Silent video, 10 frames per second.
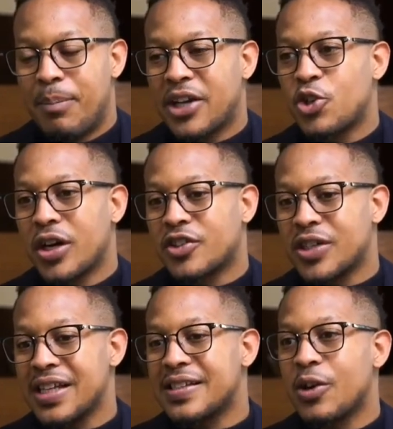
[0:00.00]
but you are
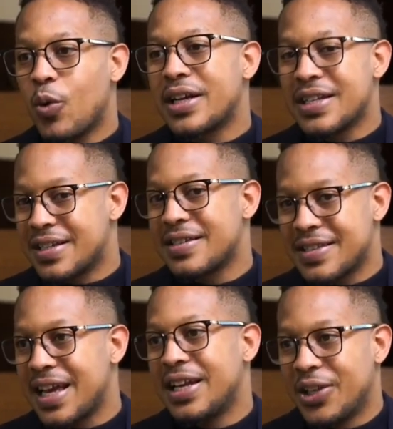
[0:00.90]
trusting what it
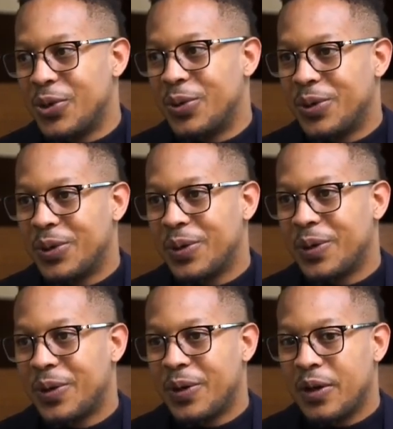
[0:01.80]
is telling you.
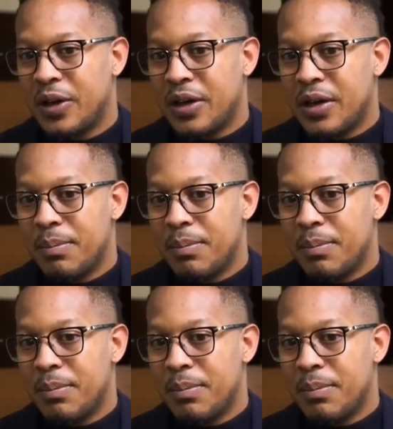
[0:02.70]
Yeah.